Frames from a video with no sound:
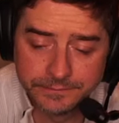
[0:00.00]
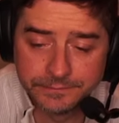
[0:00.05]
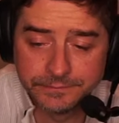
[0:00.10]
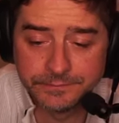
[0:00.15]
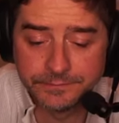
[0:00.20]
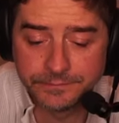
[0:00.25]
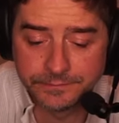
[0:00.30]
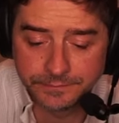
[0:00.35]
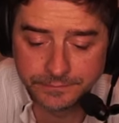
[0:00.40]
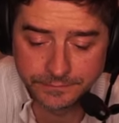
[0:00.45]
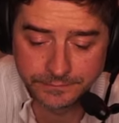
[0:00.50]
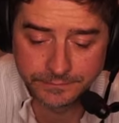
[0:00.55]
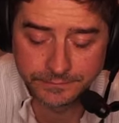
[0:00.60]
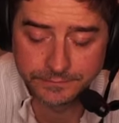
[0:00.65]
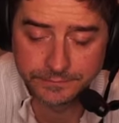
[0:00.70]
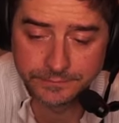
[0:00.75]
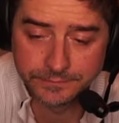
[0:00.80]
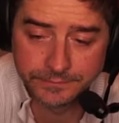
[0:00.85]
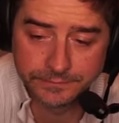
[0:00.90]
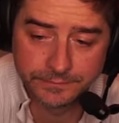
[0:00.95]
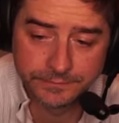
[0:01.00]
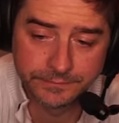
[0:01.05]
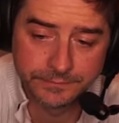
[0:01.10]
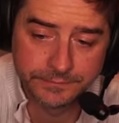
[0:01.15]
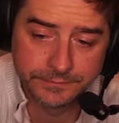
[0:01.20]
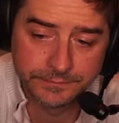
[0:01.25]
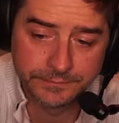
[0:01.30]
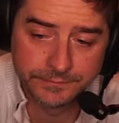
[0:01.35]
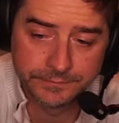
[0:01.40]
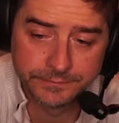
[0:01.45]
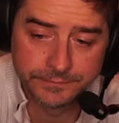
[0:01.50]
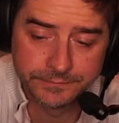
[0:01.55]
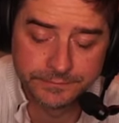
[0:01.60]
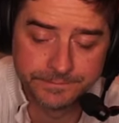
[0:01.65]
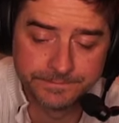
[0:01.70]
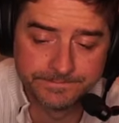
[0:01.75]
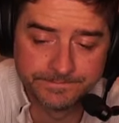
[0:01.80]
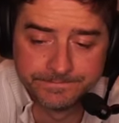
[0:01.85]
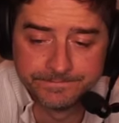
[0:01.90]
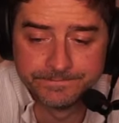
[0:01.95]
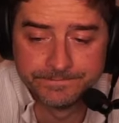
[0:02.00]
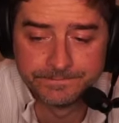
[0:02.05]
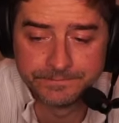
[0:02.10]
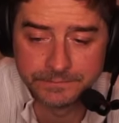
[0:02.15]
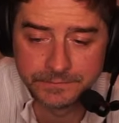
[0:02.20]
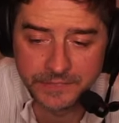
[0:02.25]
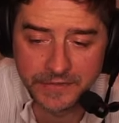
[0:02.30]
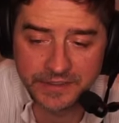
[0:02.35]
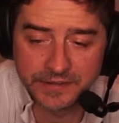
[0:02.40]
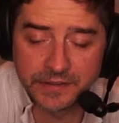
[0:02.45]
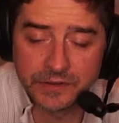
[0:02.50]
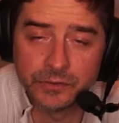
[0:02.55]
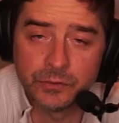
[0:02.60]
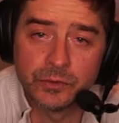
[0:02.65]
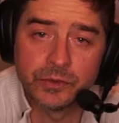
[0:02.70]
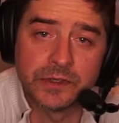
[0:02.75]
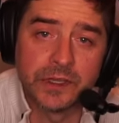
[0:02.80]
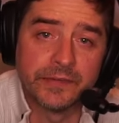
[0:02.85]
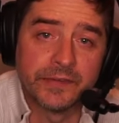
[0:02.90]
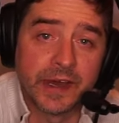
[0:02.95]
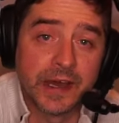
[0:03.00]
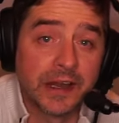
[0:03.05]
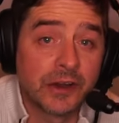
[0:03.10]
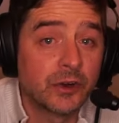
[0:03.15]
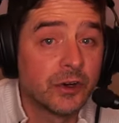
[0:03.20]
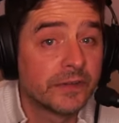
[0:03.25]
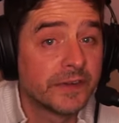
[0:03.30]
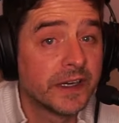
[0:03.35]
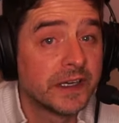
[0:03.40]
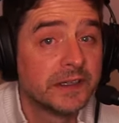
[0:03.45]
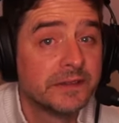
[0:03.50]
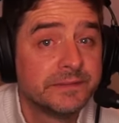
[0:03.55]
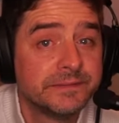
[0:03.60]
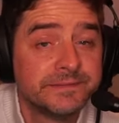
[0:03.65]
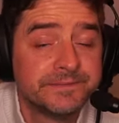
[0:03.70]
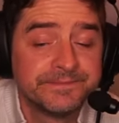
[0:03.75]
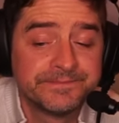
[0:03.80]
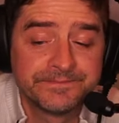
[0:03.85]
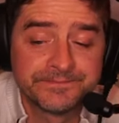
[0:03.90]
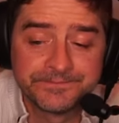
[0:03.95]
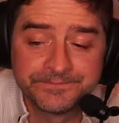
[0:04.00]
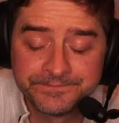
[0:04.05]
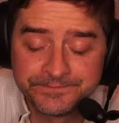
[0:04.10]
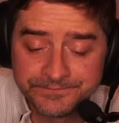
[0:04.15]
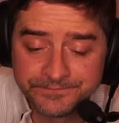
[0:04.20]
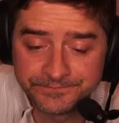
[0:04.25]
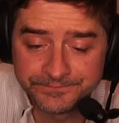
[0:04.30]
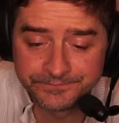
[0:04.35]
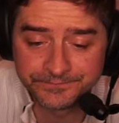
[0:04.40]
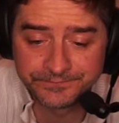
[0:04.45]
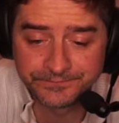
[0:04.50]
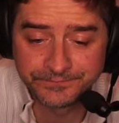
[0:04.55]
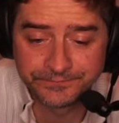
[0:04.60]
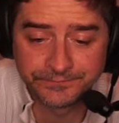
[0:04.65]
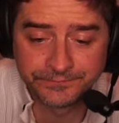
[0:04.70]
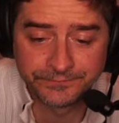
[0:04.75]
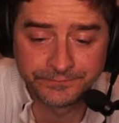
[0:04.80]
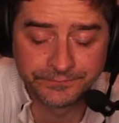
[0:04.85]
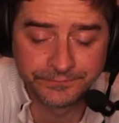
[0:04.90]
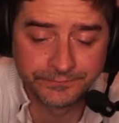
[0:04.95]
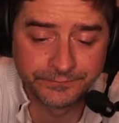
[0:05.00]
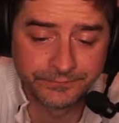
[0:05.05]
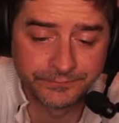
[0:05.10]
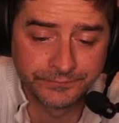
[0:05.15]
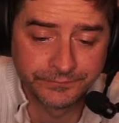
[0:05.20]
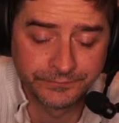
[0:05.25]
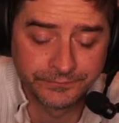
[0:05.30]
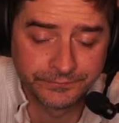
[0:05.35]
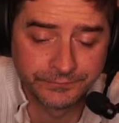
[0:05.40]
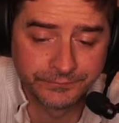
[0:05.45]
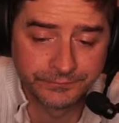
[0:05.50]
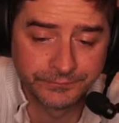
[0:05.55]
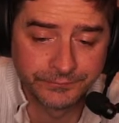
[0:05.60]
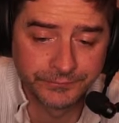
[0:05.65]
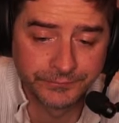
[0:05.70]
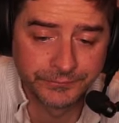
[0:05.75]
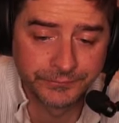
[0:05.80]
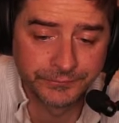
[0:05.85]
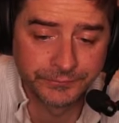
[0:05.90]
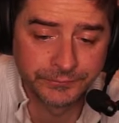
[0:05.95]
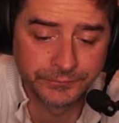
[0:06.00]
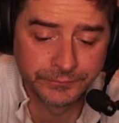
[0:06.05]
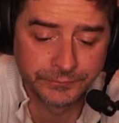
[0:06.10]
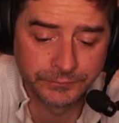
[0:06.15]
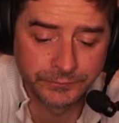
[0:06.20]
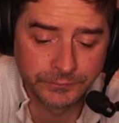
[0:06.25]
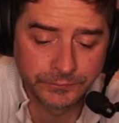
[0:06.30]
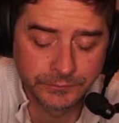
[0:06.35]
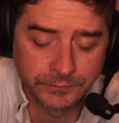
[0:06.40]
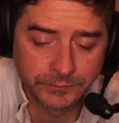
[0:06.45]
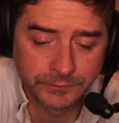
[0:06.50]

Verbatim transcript: sorry, son. He said they wouldn't have a hangover. It's okay.